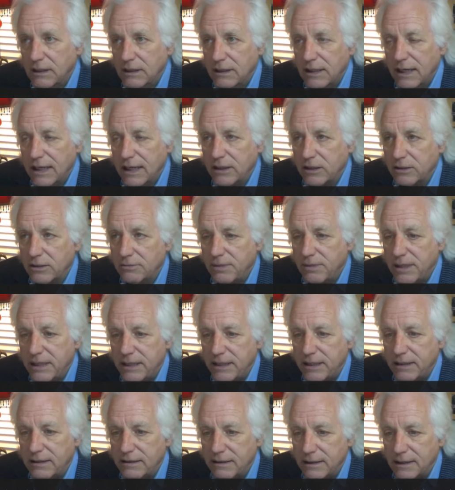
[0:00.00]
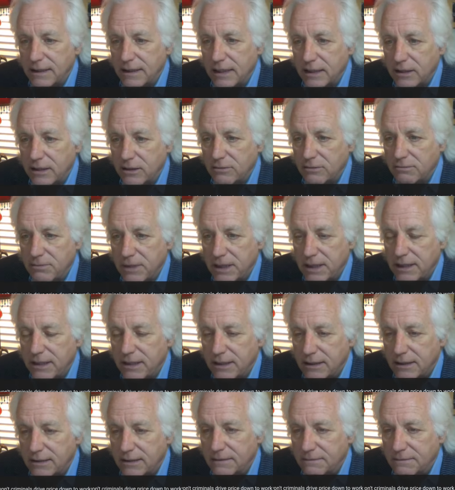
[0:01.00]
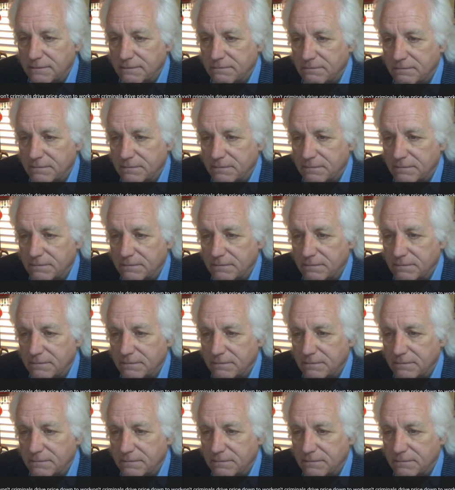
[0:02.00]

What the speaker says: That could be a